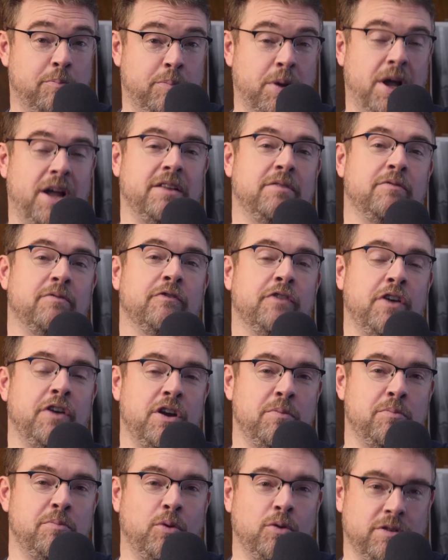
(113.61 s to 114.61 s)
But very
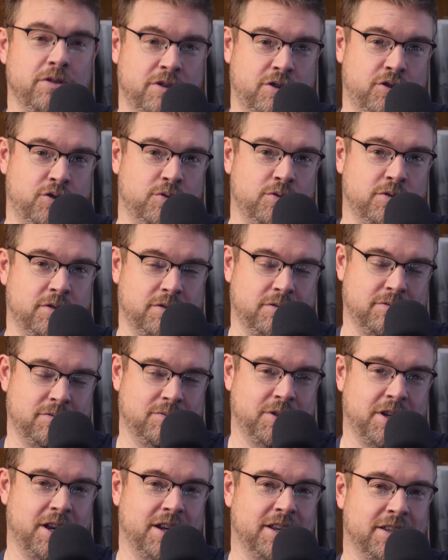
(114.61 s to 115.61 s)
important news
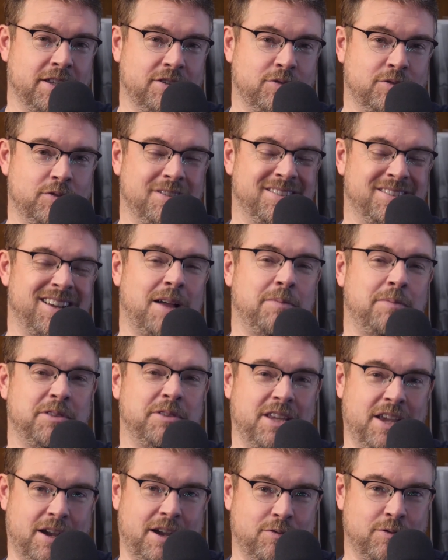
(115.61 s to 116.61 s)
we got to get to at the top of
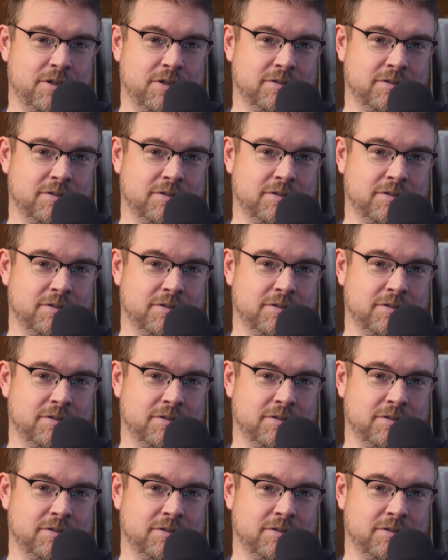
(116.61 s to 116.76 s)
the hour.